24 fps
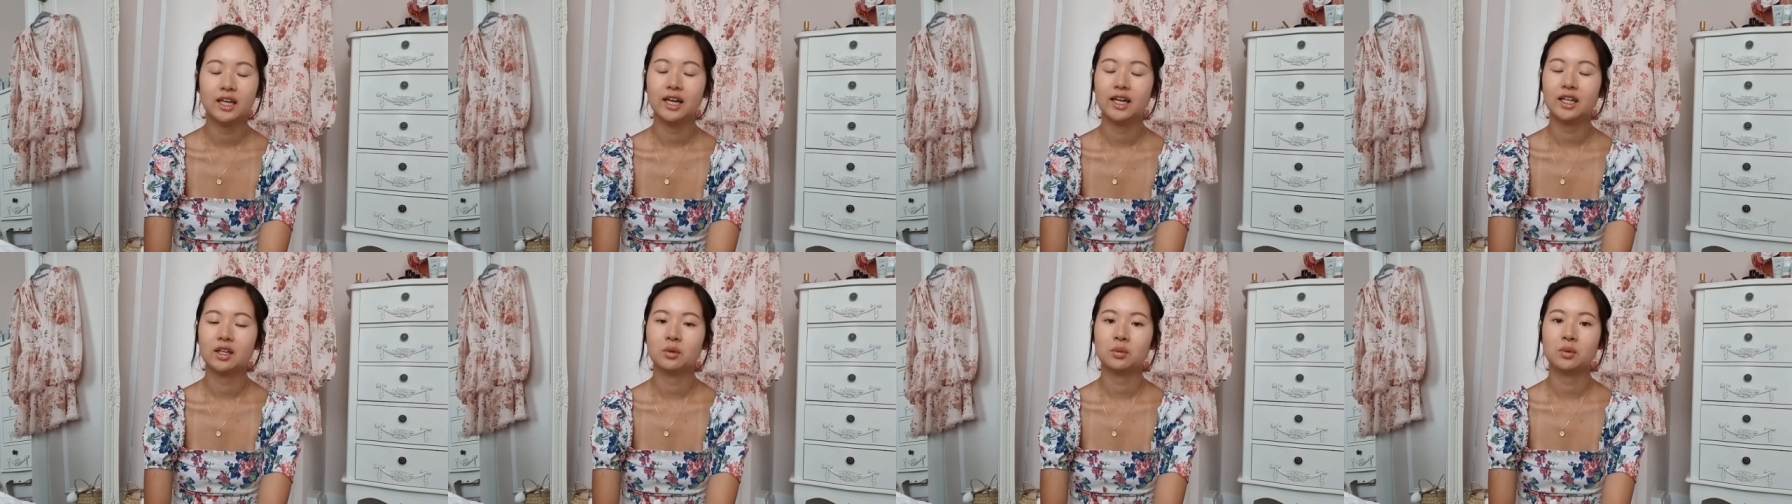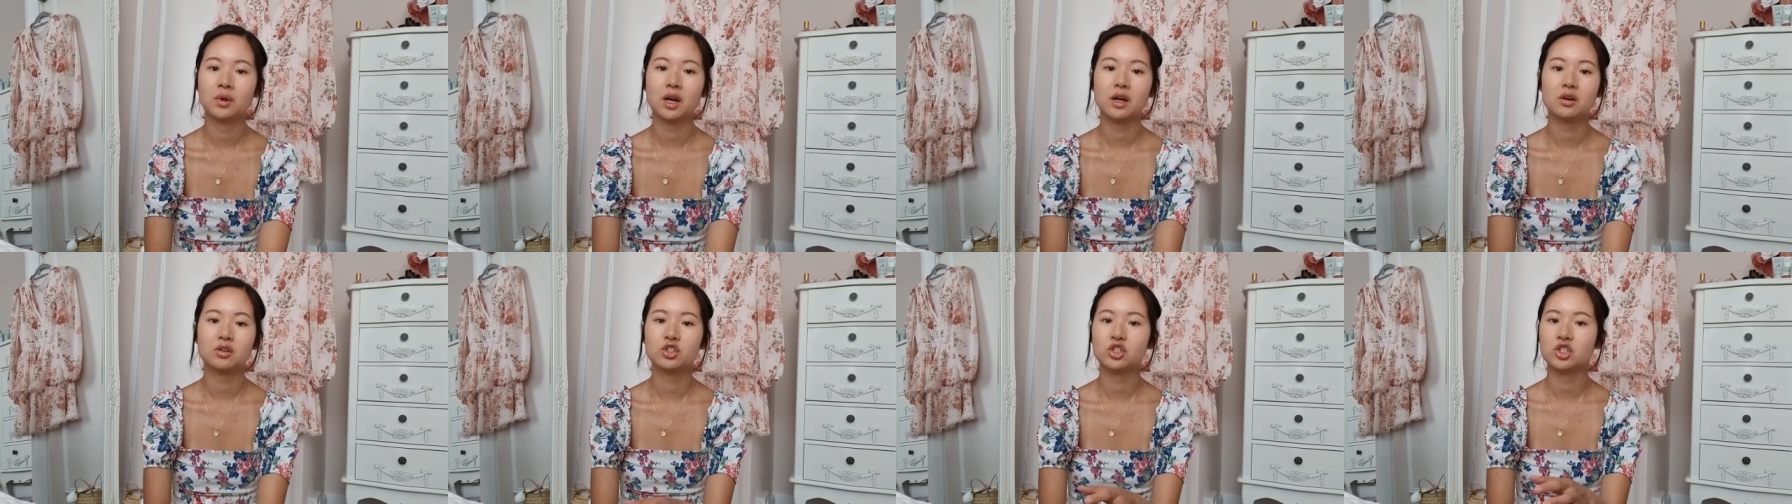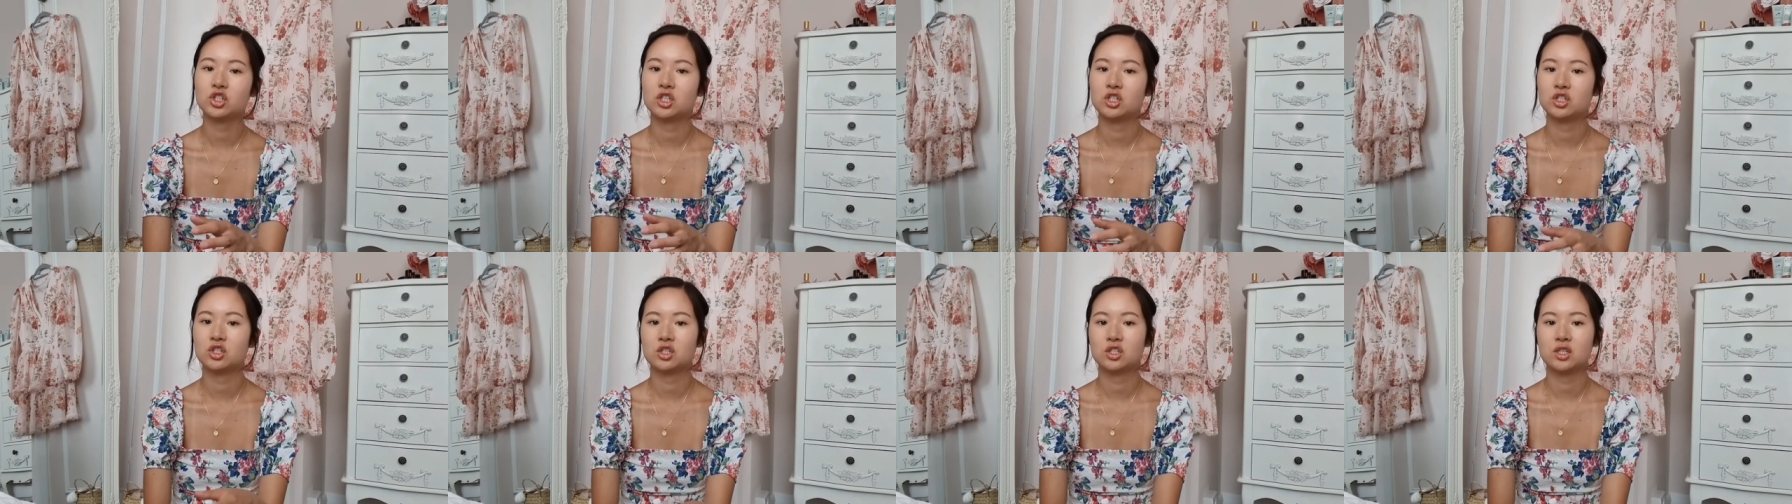And then when I was
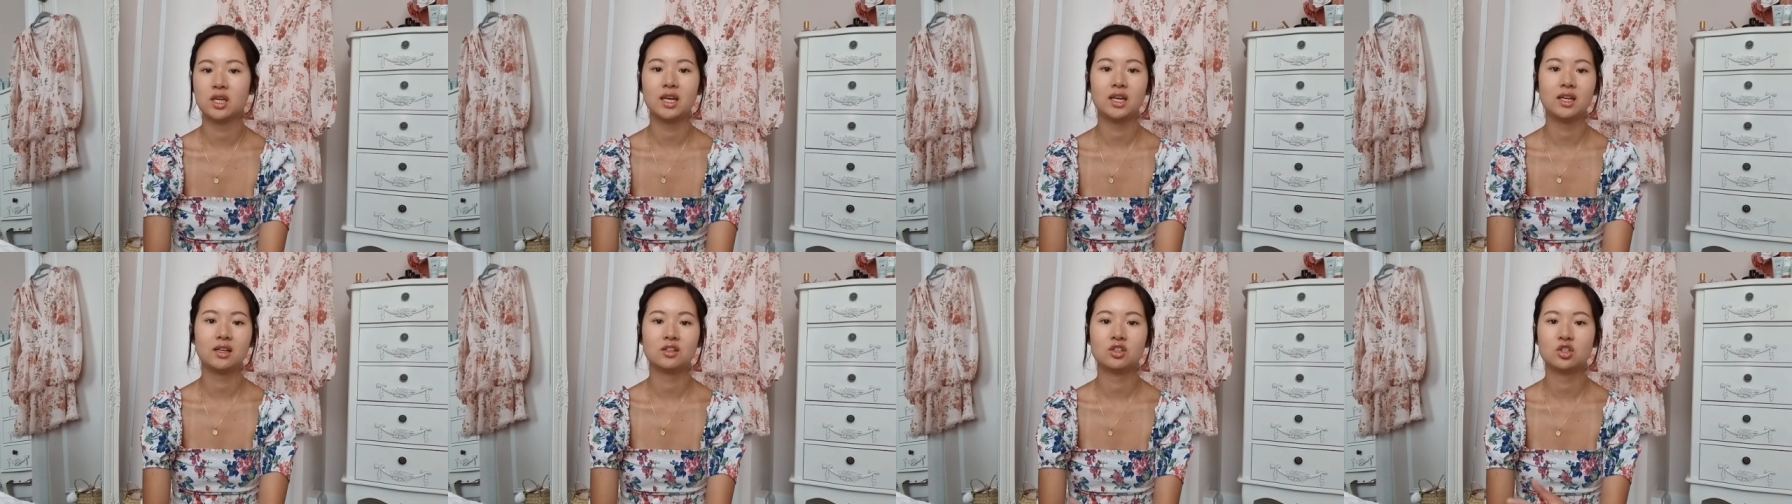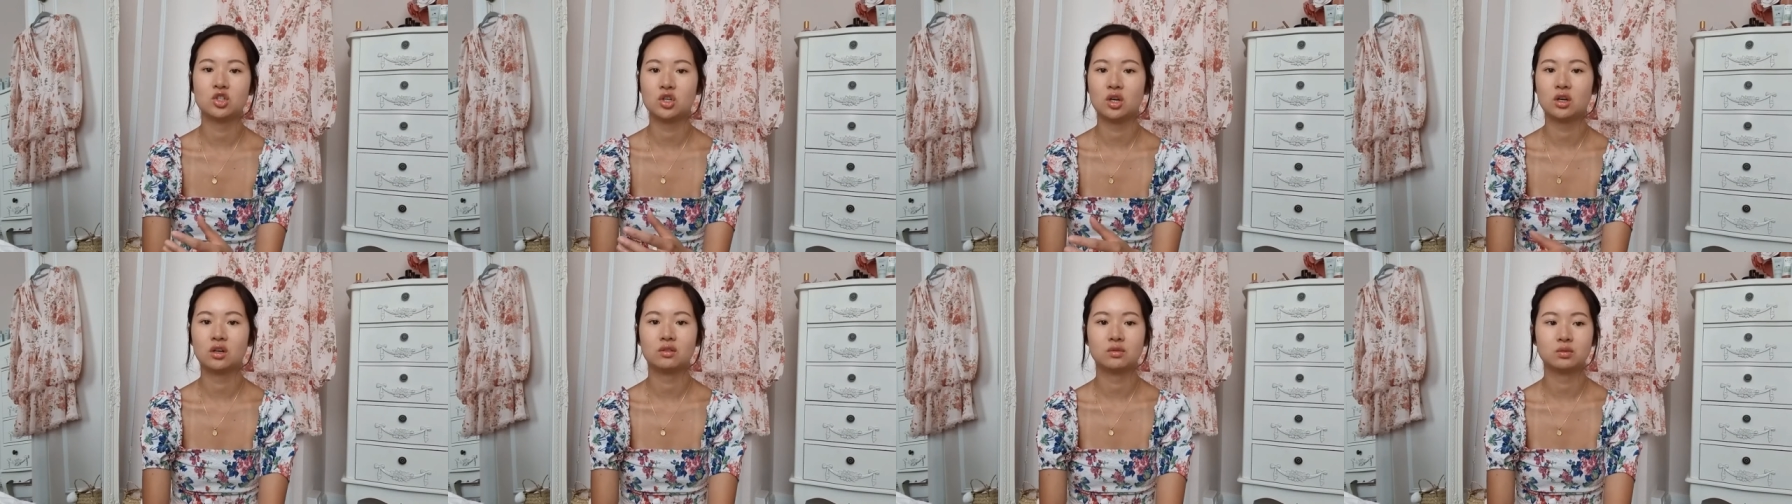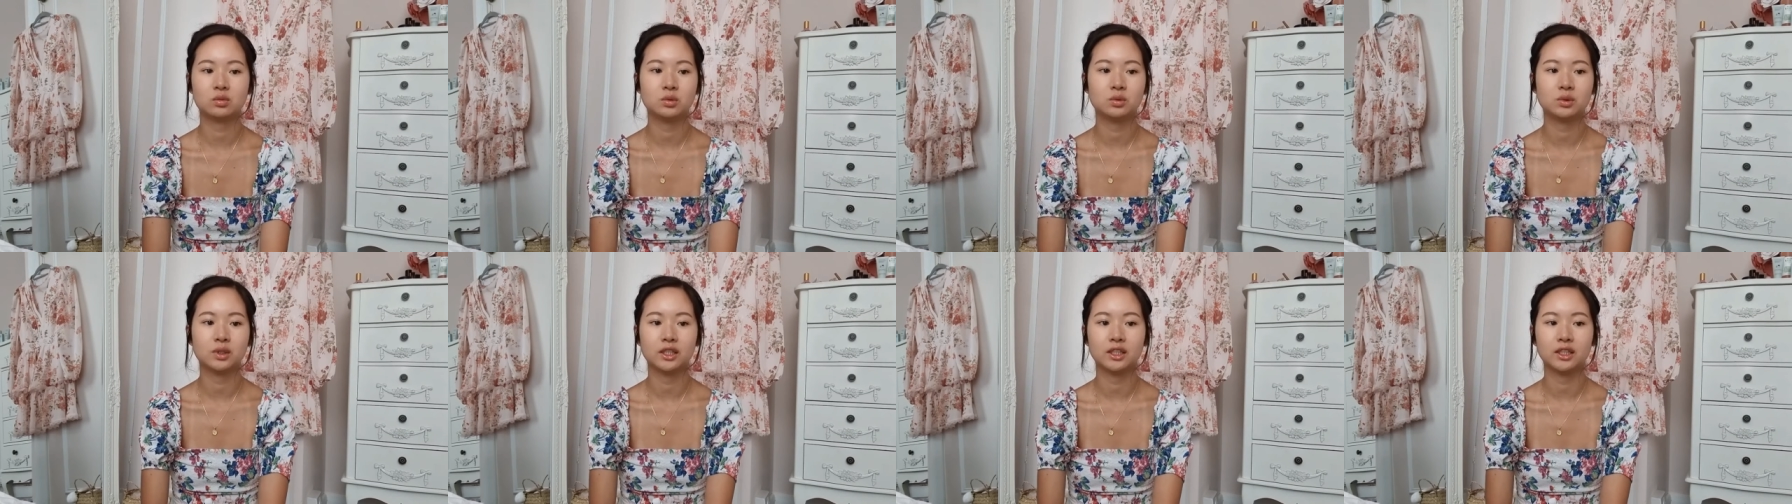taking a chug of
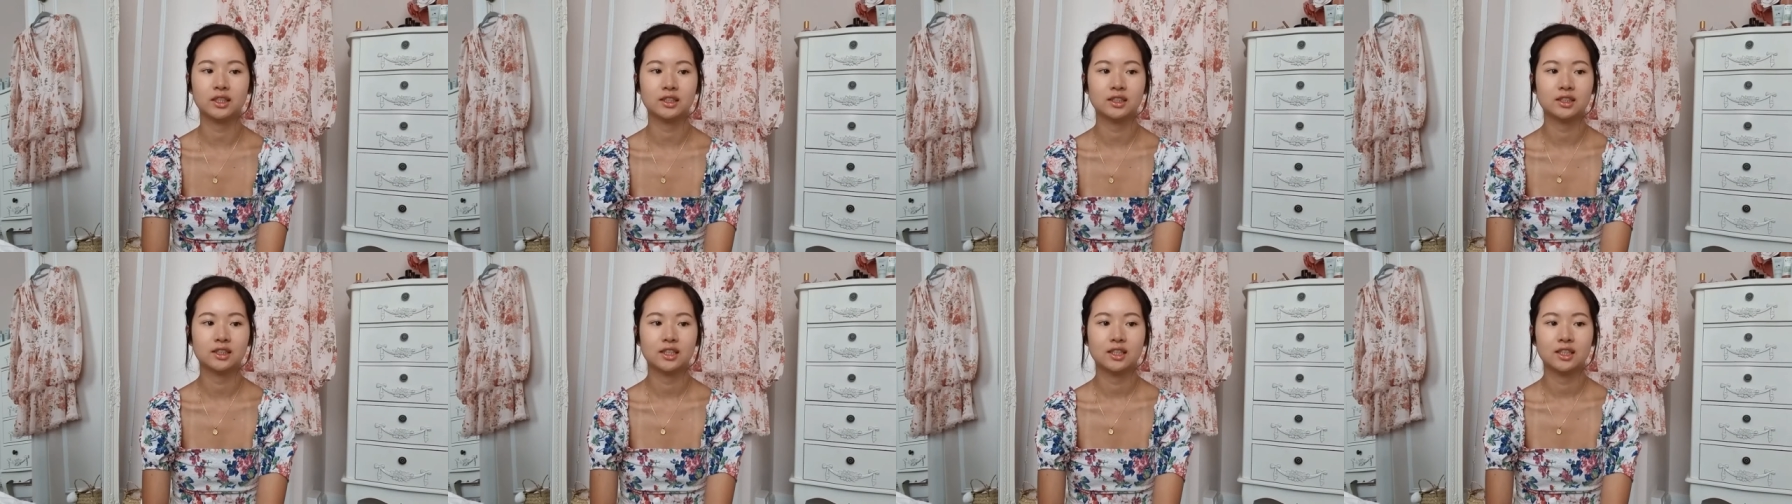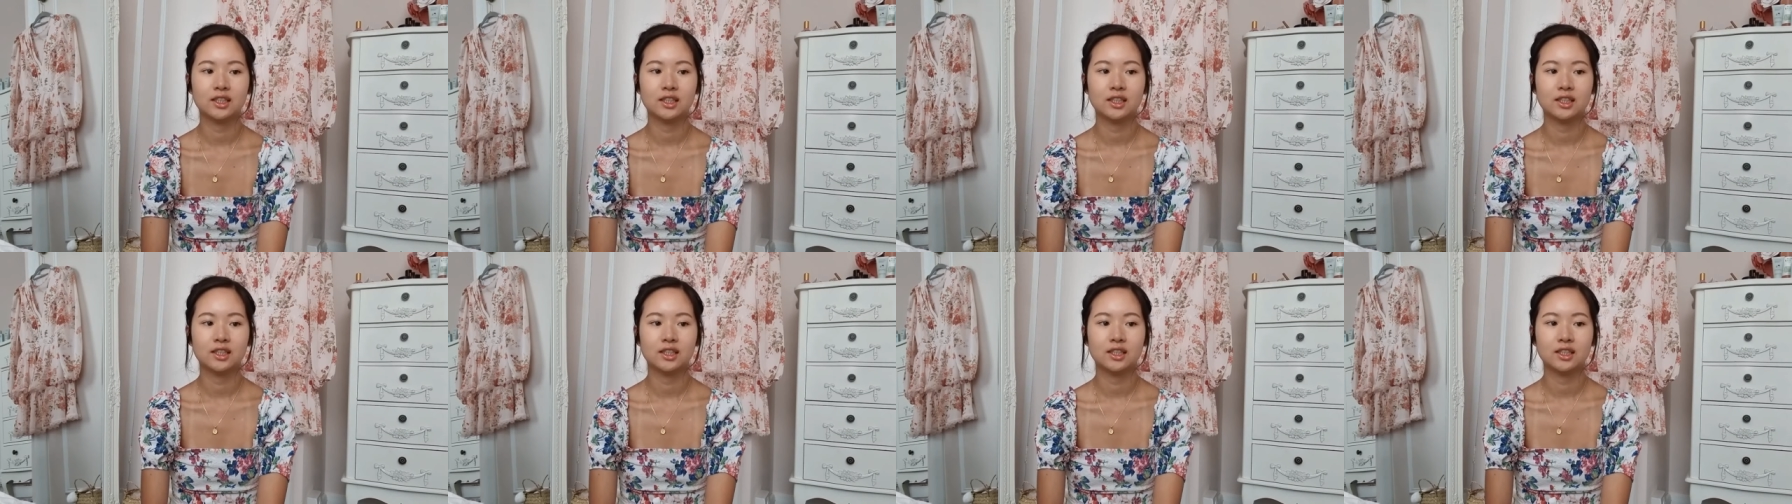water